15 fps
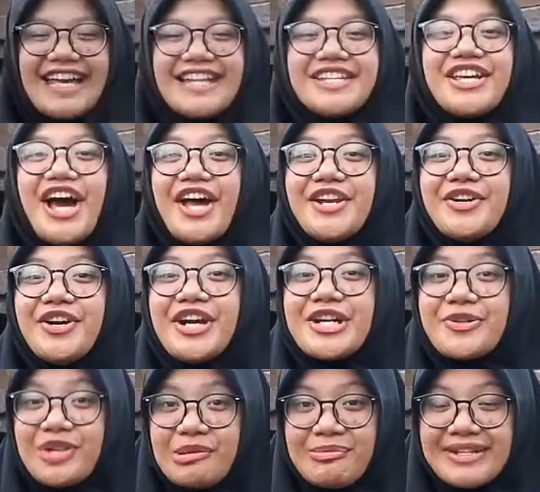The other
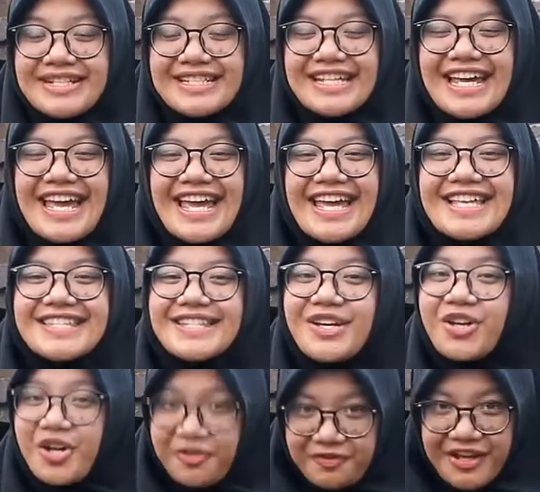agreement is a
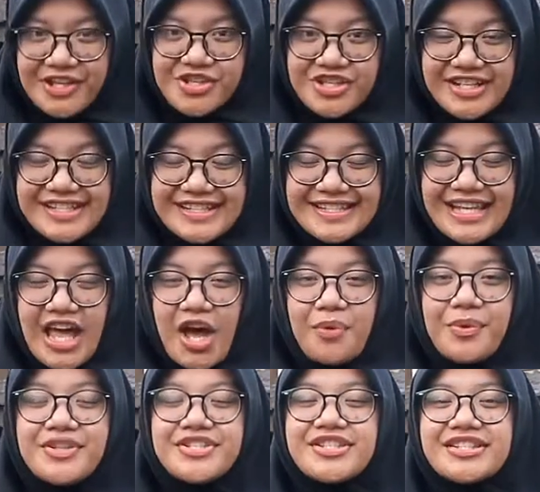convention
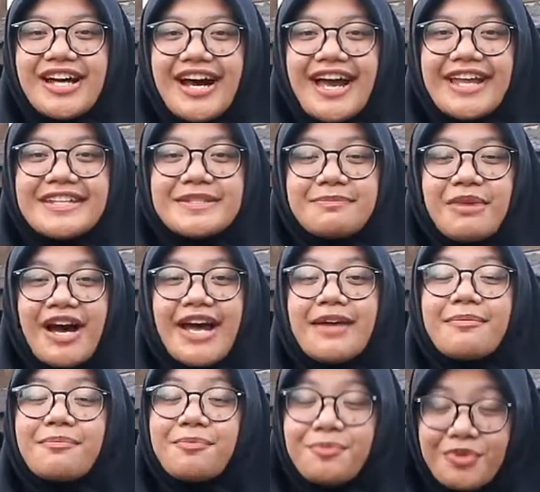which signed by
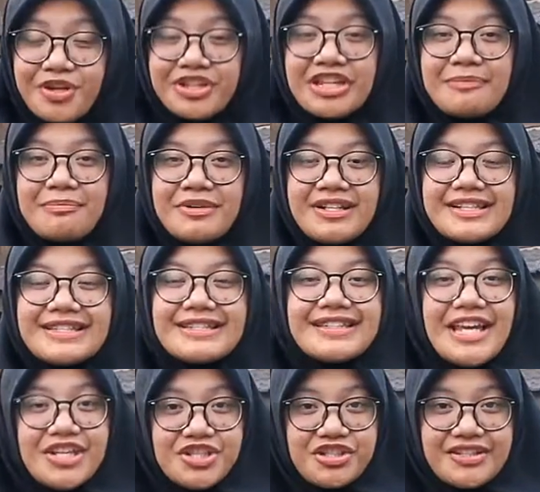multiple
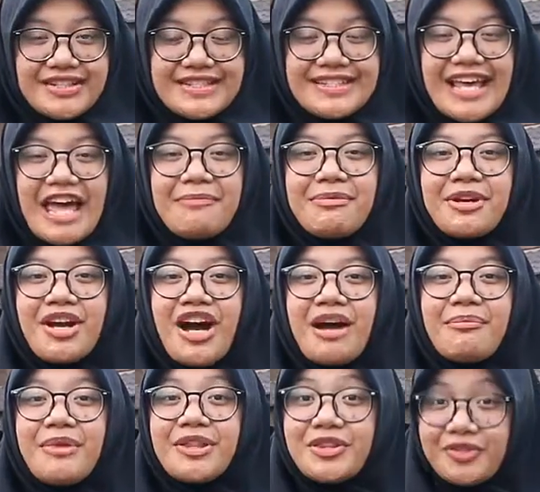nations and
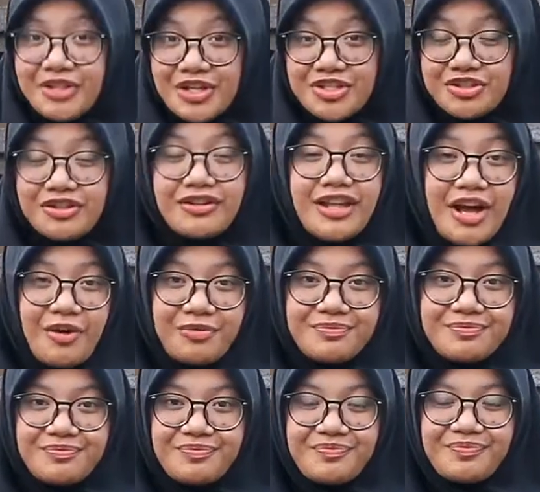become international law.
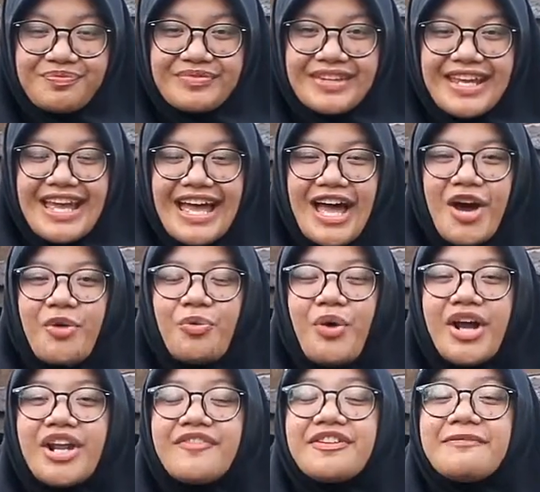
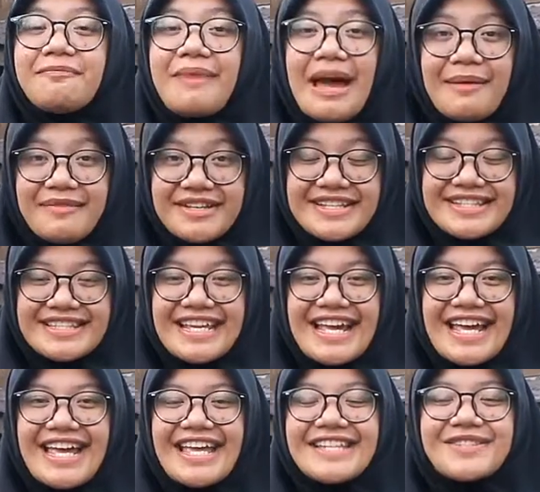One of the famous
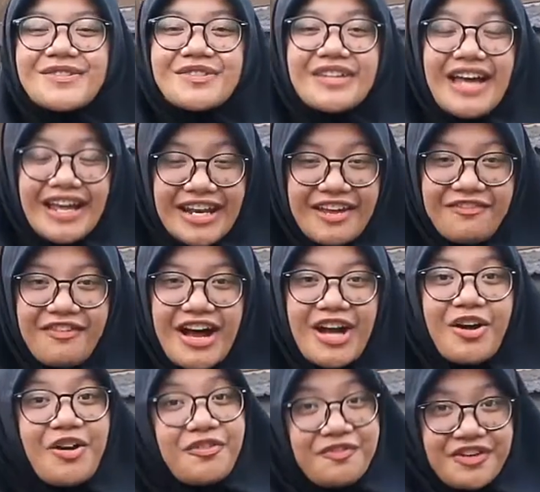is Geneva
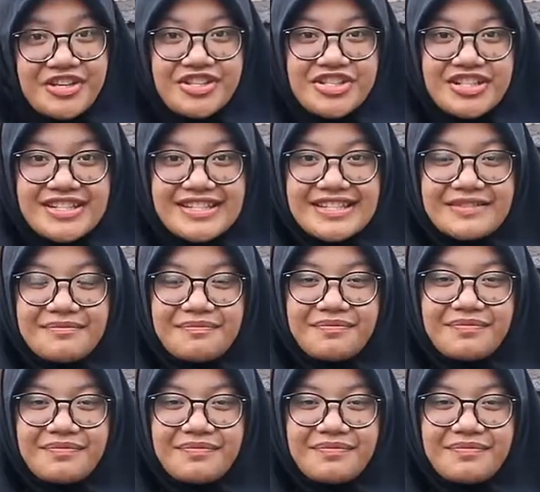Conventions.